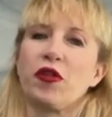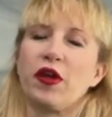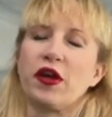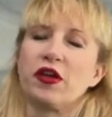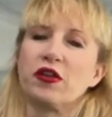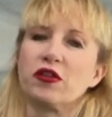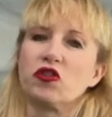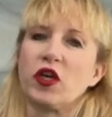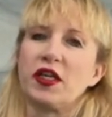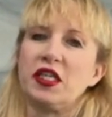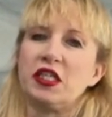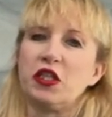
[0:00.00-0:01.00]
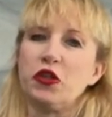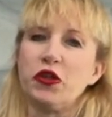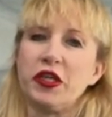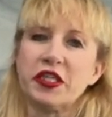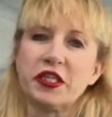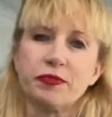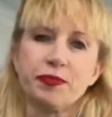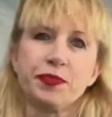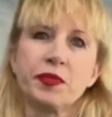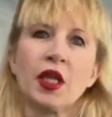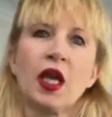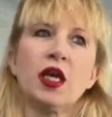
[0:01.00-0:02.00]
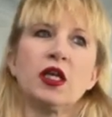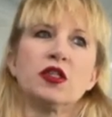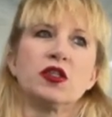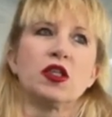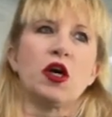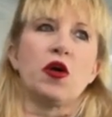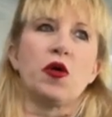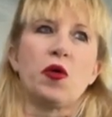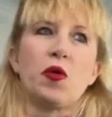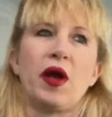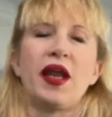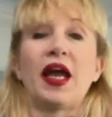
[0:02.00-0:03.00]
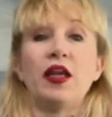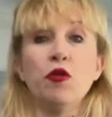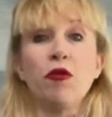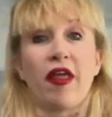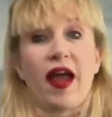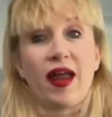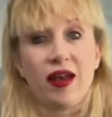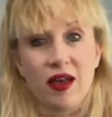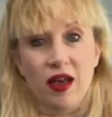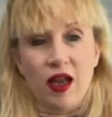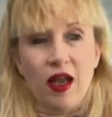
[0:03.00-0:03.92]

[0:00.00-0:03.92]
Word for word: their Chinese New Year, so, and I knew that,